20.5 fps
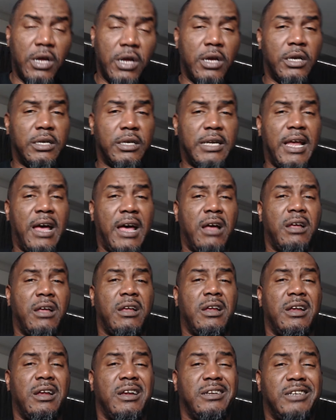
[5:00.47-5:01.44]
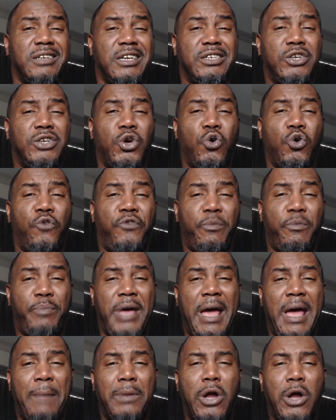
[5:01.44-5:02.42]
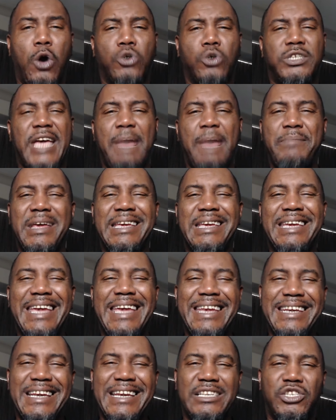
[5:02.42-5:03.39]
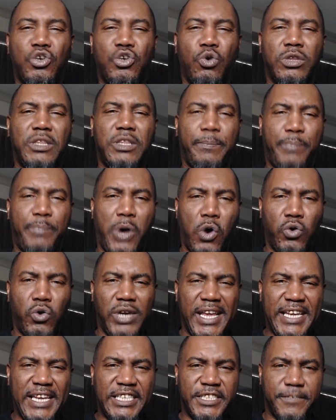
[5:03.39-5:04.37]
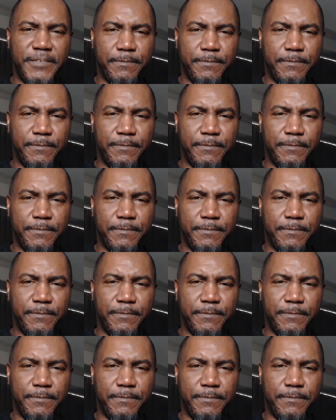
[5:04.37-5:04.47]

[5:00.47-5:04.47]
Now, the dude from Pablo's had been getting into it with the police